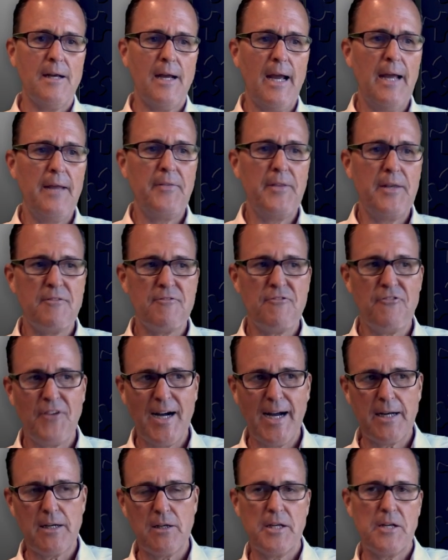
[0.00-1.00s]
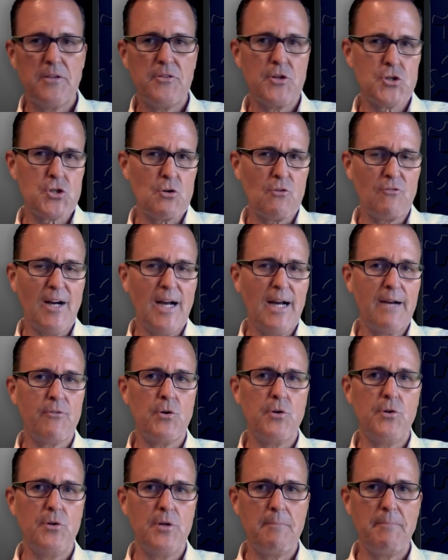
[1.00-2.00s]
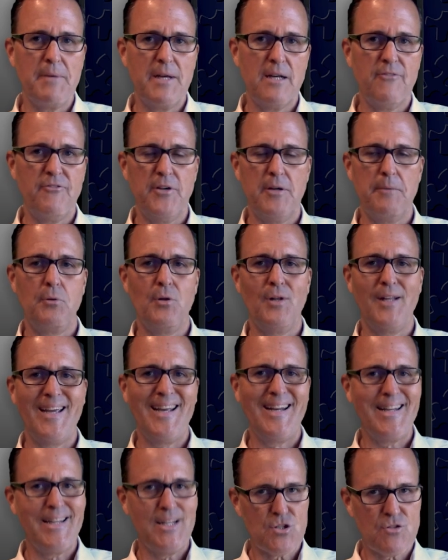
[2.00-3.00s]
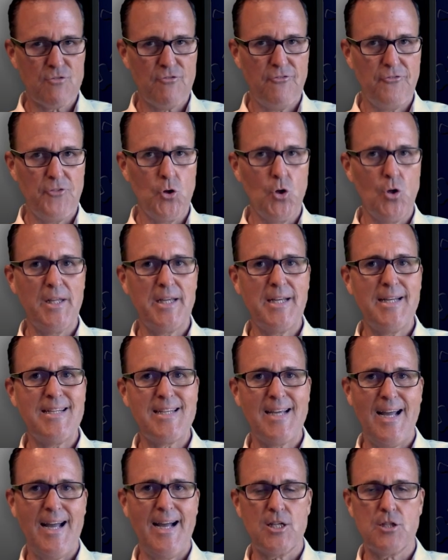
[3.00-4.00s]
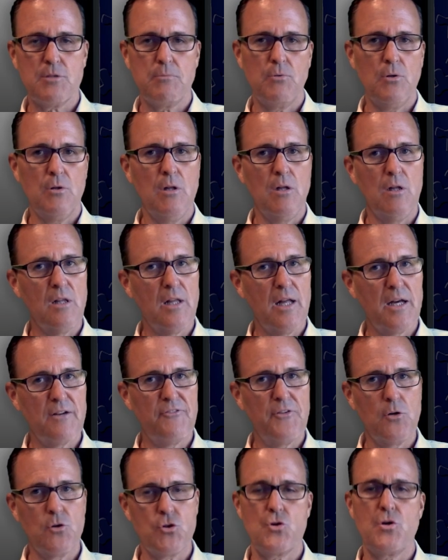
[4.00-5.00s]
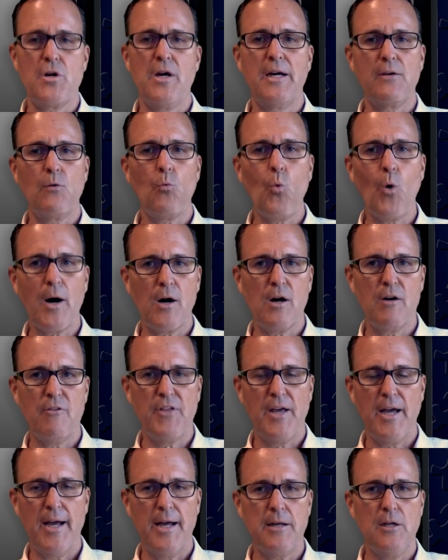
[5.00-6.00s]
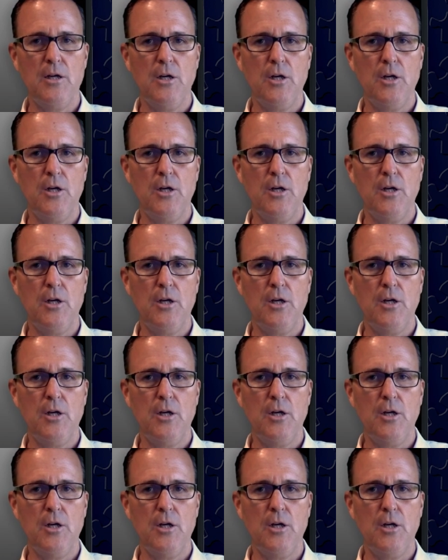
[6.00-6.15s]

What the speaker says: And then finally, the survivor annuity benefit plan is fully taxable. A lot of folks are not aware of that.